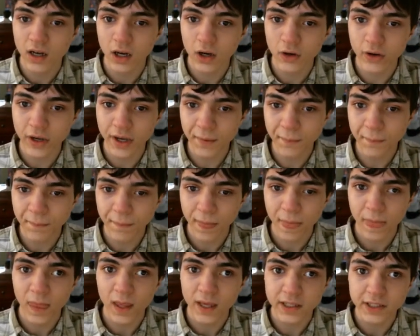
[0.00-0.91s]
Okay,
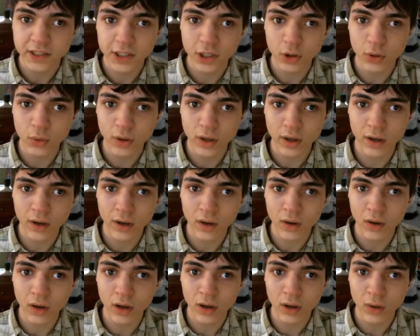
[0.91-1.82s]
so
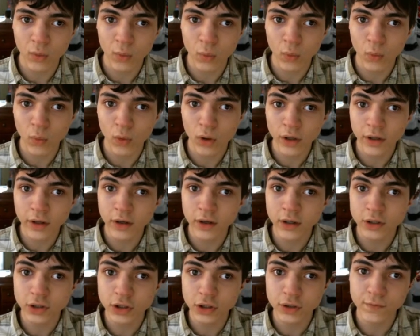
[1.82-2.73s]

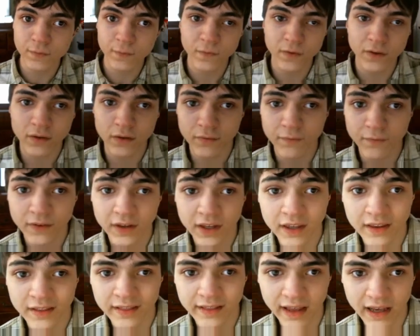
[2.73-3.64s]

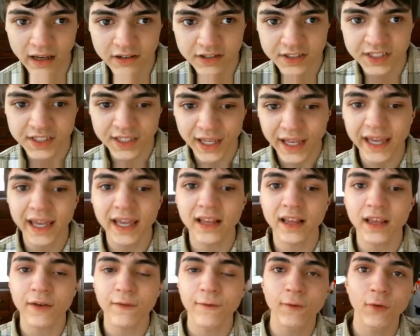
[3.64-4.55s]

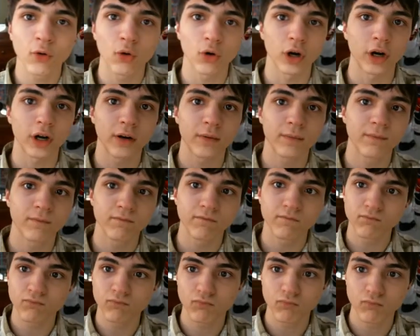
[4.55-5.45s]
115,084.
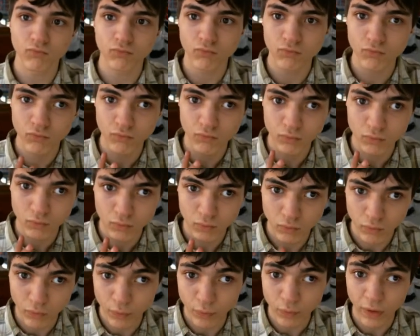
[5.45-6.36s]

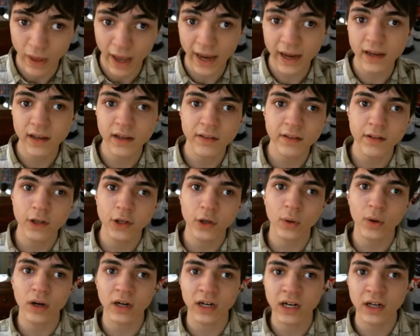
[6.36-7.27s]
That in the
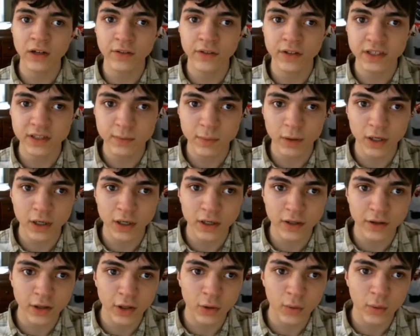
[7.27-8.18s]
URL, this part
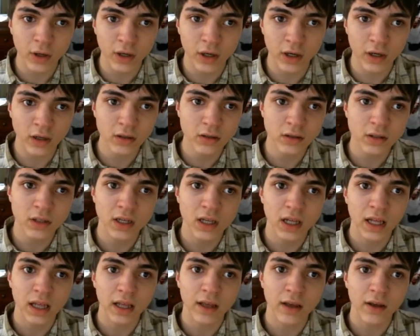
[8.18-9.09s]
in the URL,
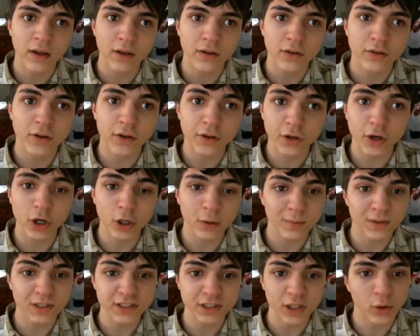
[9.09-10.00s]

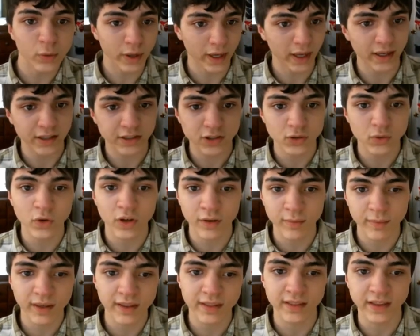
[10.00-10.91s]
determines, okay, it's going
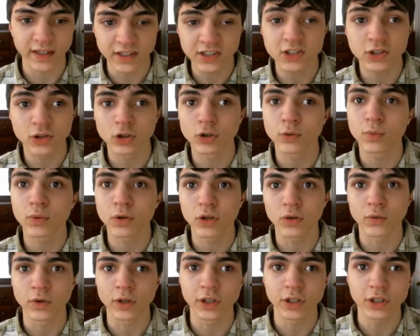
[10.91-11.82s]
to be this group we're
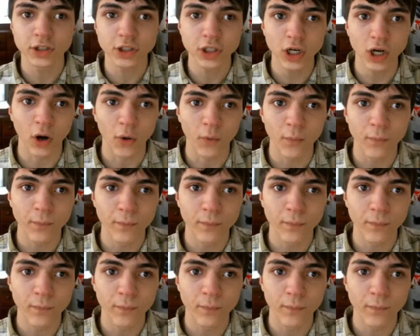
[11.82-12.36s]
going to show.